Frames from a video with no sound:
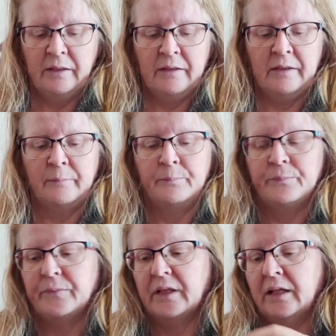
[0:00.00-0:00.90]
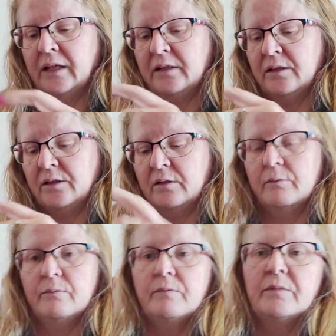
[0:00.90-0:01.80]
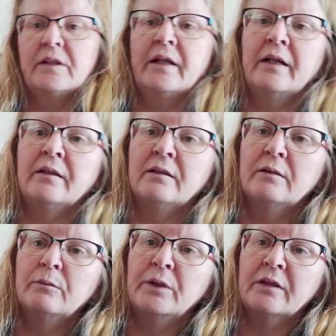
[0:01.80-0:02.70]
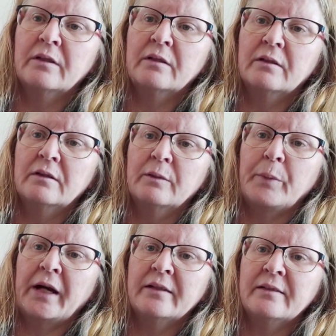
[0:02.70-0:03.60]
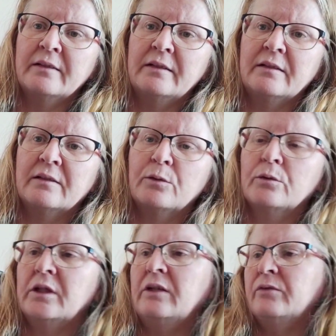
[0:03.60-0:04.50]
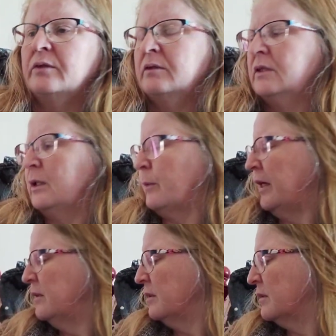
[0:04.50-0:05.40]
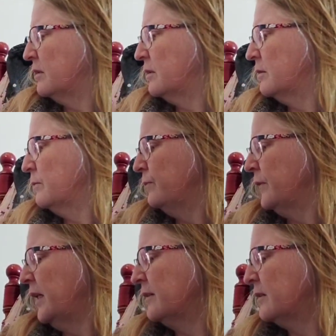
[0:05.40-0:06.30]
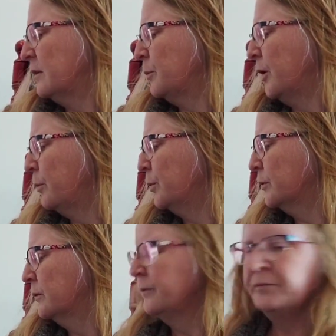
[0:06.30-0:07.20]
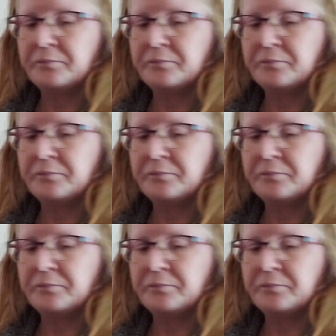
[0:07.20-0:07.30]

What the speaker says: Yeah. And then with the pansies, or even clematis has the purple